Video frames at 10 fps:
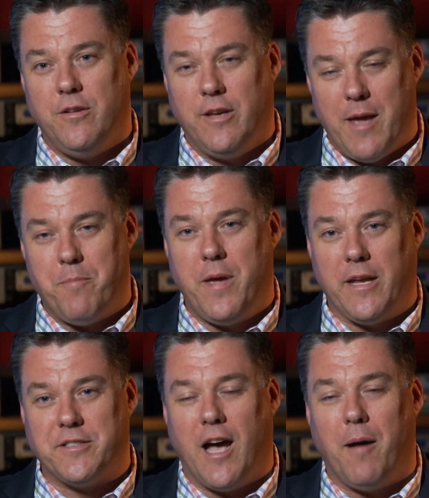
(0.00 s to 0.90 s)
you get
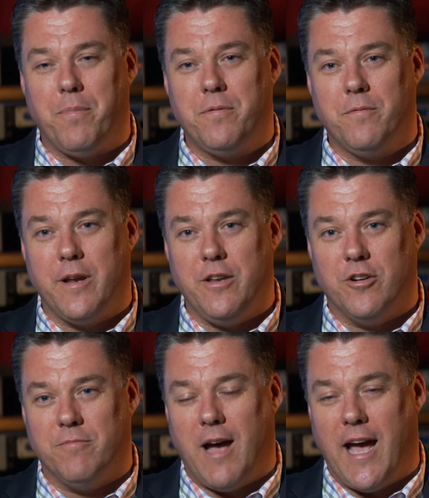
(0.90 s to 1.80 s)
picked up when
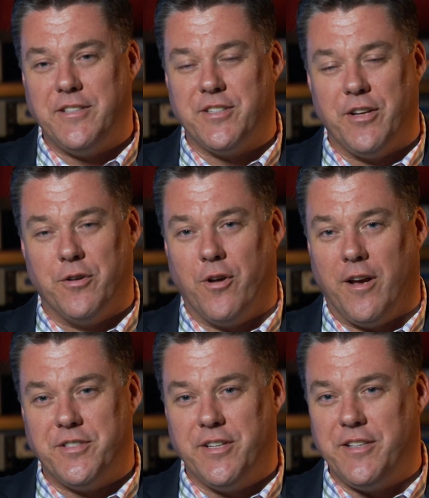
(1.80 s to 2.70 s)
you're 18 or
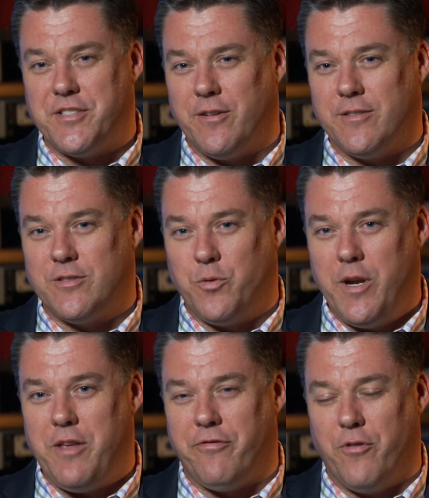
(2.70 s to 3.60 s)
19. So at
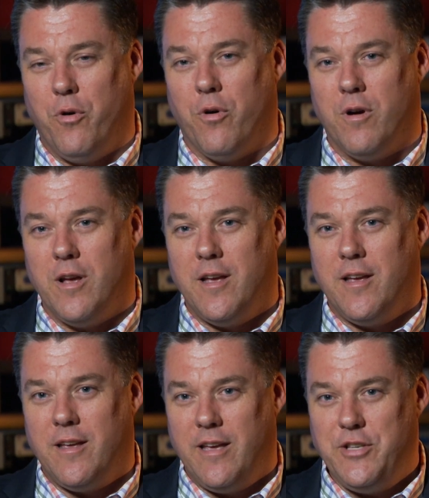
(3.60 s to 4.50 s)
24,
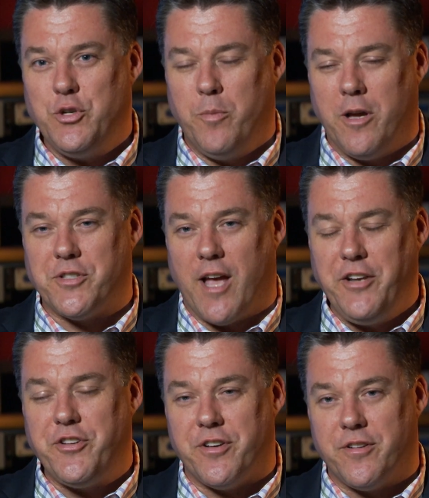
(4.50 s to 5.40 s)
he's almost
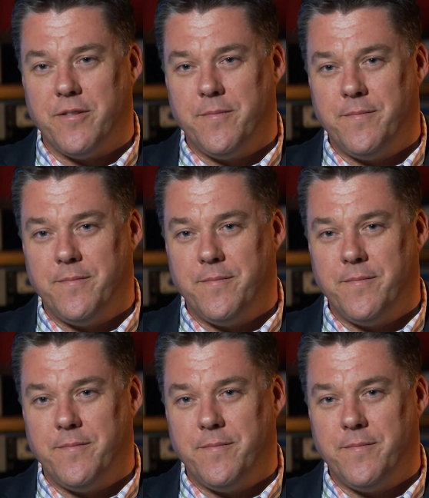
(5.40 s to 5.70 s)
ancient.